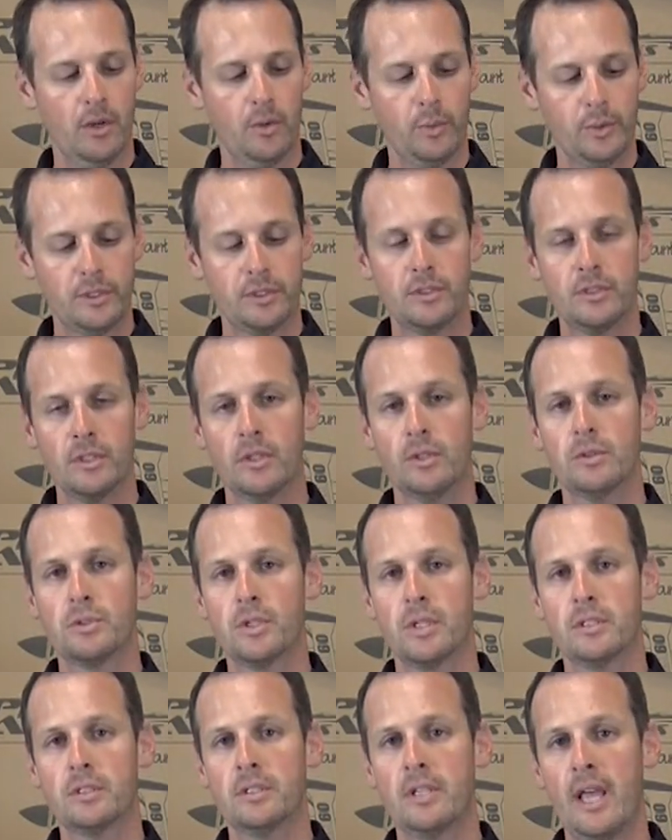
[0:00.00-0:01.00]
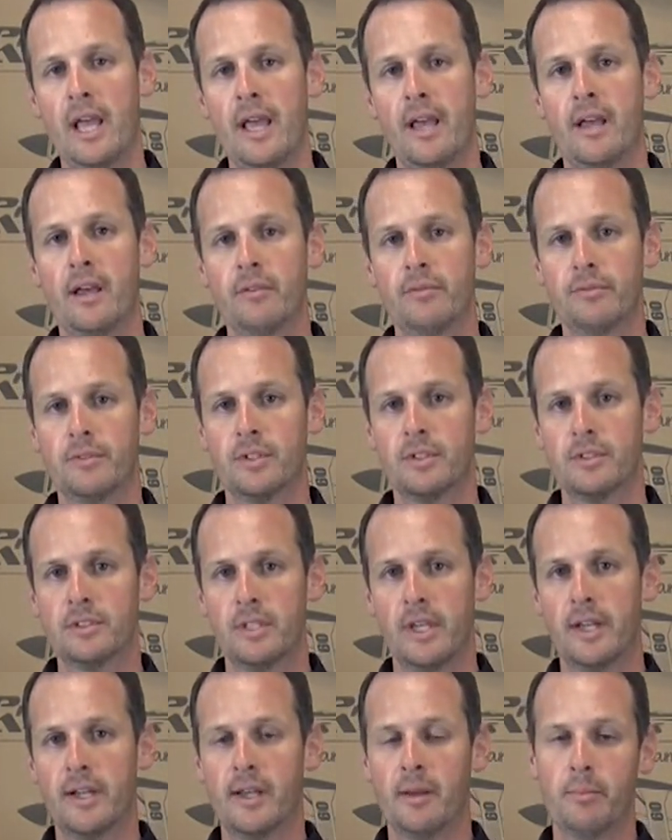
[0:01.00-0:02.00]
we still just have to
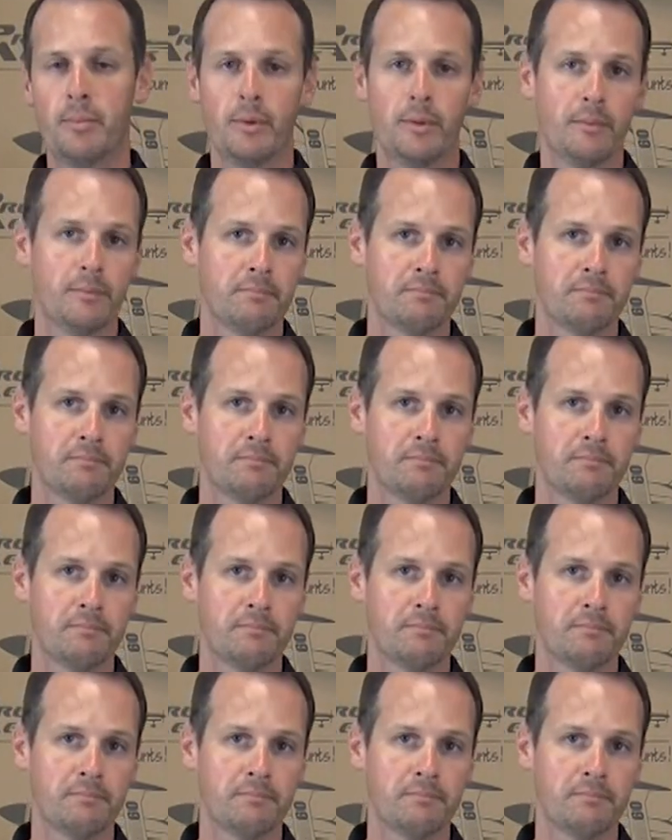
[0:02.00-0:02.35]
set up